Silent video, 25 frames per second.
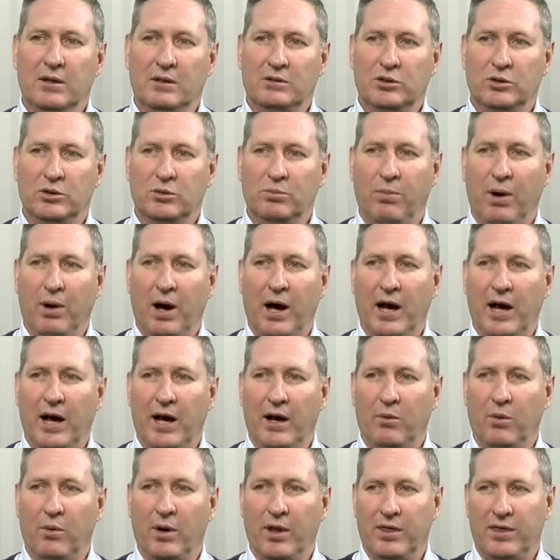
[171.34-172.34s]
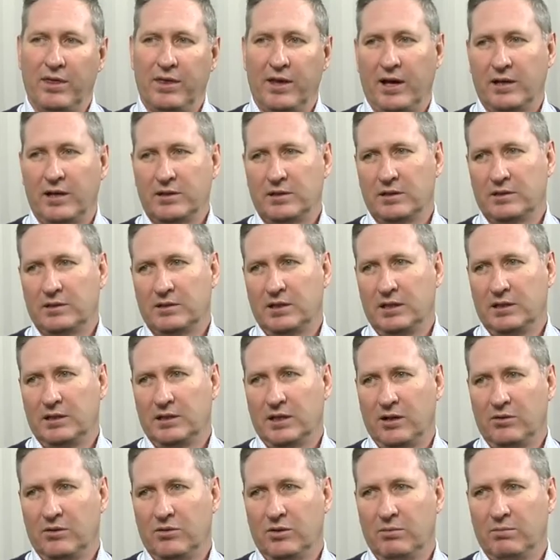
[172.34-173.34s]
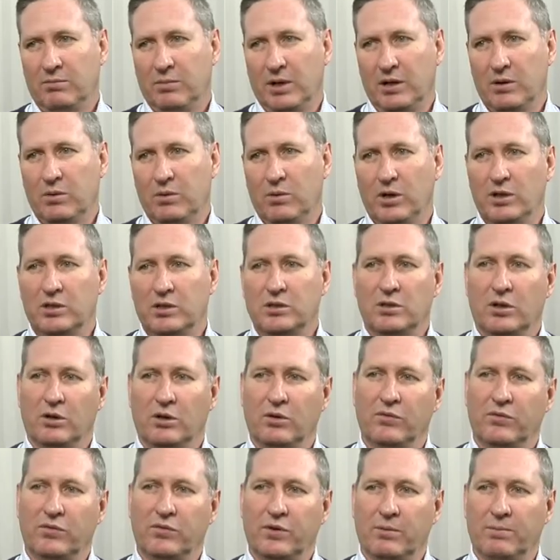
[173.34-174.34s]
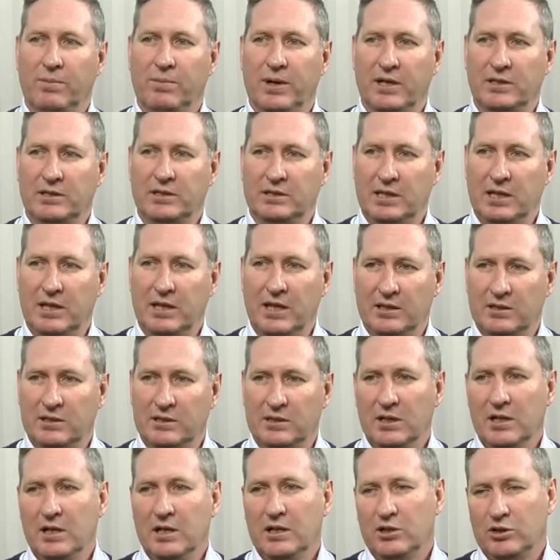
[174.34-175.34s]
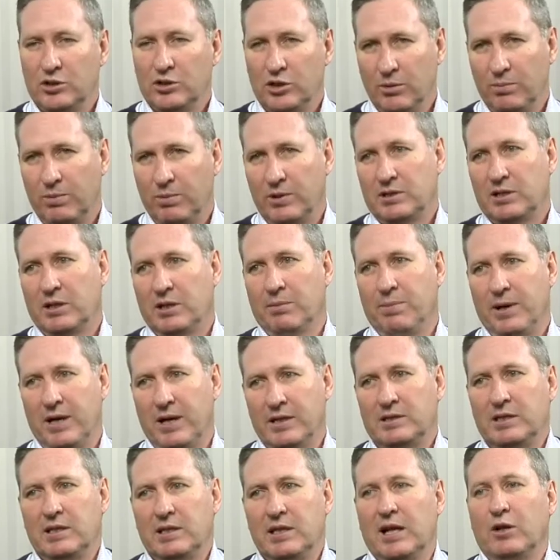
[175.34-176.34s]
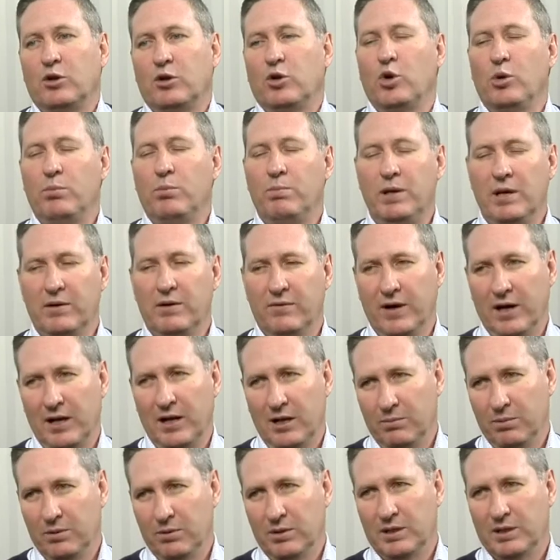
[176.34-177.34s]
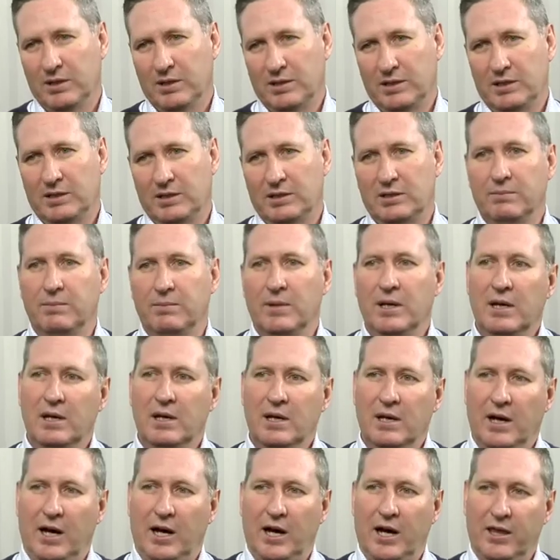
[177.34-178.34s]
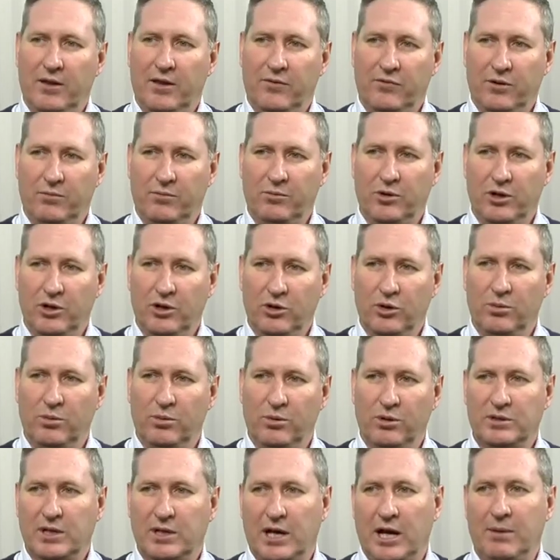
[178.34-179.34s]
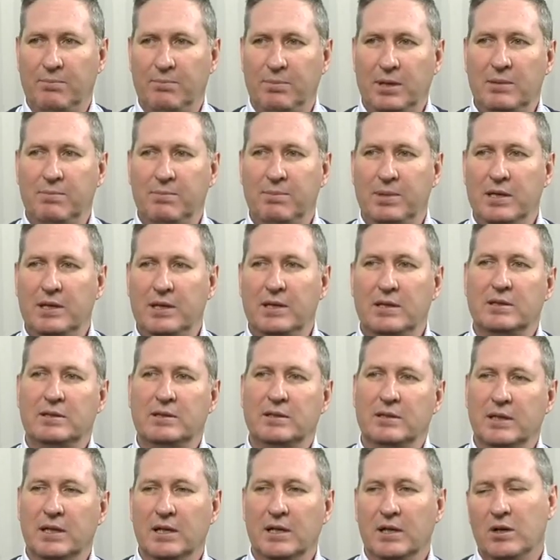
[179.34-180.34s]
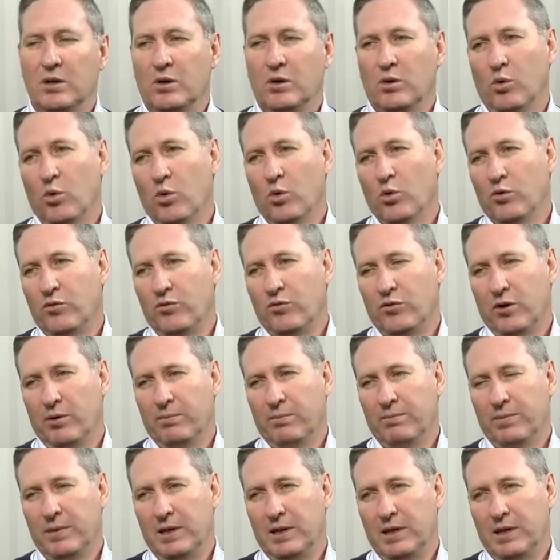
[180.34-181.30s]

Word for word: to buy 1,600 megawatts of capacity that's surplus capacity that could be available in the system, either from renewables, RPPs, or from,